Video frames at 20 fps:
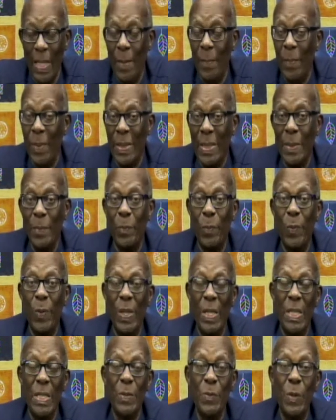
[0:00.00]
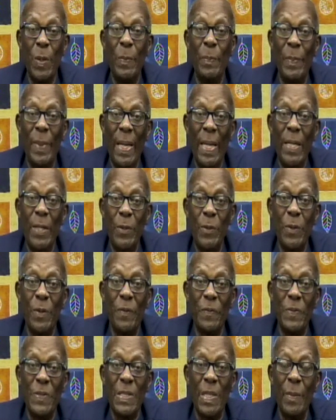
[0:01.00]
But I'm going to remind you
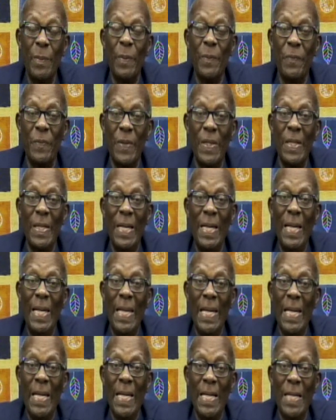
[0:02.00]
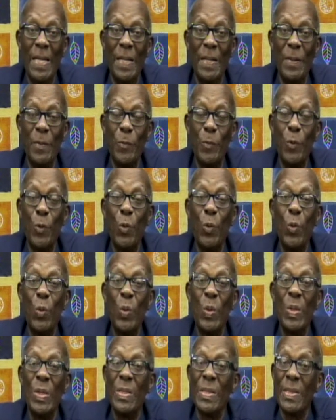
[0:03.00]
of some of the legal
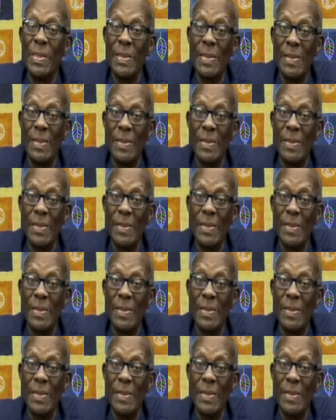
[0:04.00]
rules